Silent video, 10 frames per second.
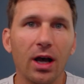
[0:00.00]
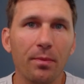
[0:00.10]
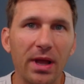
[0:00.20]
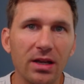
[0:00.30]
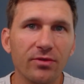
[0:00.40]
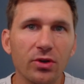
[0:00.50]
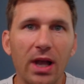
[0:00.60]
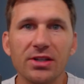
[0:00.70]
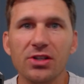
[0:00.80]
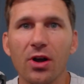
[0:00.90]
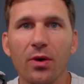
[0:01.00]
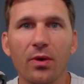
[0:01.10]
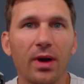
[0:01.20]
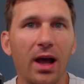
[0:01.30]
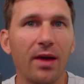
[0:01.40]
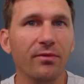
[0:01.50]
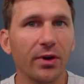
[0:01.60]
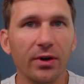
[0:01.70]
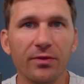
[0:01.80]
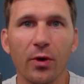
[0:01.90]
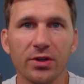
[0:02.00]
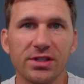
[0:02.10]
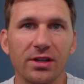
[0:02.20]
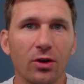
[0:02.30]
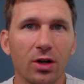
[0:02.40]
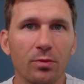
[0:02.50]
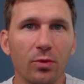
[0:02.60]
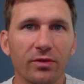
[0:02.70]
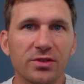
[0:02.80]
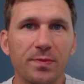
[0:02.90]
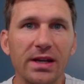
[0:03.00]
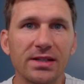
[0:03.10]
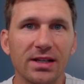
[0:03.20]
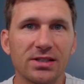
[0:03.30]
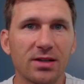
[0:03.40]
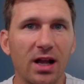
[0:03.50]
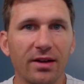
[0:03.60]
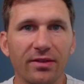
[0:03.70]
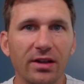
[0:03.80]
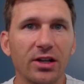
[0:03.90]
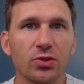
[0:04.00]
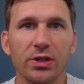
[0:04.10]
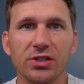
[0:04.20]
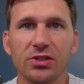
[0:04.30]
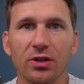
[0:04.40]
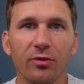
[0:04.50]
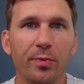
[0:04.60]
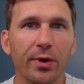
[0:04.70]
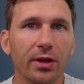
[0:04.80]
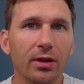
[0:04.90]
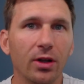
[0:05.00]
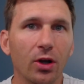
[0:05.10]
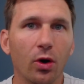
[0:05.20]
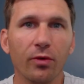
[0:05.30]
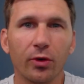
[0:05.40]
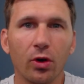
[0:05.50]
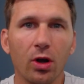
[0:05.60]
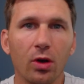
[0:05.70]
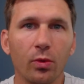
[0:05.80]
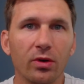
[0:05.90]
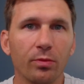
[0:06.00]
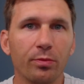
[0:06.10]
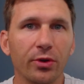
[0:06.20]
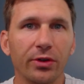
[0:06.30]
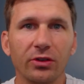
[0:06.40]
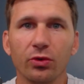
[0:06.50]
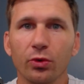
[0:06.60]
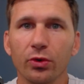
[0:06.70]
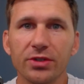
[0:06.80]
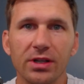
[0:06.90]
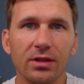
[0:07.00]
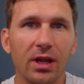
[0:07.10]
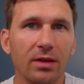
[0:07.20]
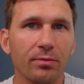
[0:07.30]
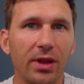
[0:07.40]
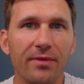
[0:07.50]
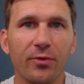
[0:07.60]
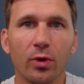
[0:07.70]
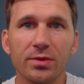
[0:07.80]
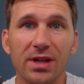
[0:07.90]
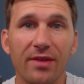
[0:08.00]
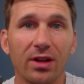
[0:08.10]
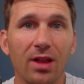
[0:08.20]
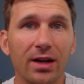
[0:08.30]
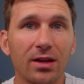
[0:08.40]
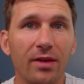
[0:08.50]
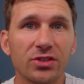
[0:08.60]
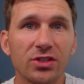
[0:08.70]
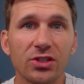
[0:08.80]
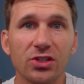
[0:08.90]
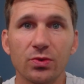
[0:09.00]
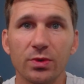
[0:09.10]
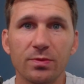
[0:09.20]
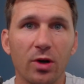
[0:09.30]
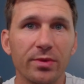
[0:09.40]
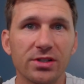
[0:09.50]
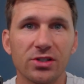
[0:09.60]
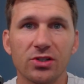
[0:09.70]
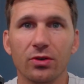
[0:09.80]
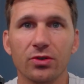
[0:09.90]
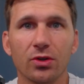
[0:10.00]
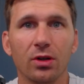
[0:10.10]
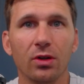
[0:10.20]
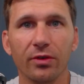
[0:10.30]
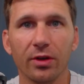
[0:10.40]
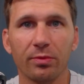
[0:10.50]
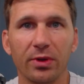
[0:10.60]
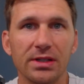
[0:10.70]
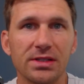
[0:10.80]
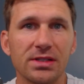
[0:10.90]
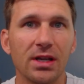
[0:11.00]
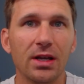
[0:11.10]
Many of you guys know I'm very focused in the automotive space. That's kind of the niche we serve. But overall, we're building tools and platforms and having a lot of conversations with small business owners all over the place.